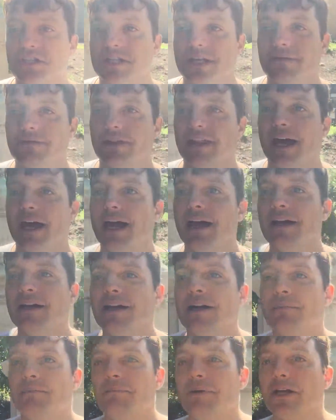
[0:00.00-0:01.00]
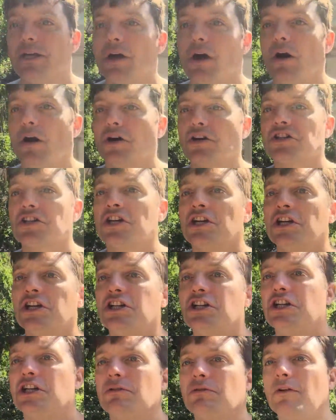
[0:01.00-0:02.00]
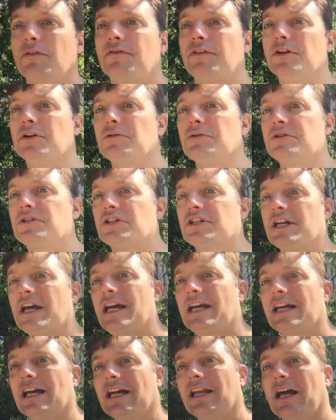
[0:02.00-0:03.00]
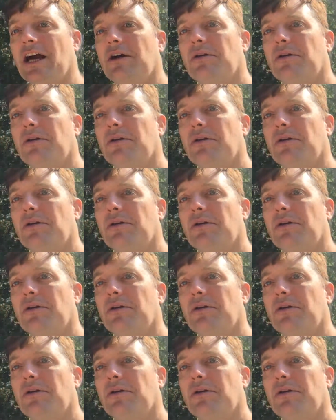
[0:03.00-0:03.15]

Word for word: just over there, because she refused to take an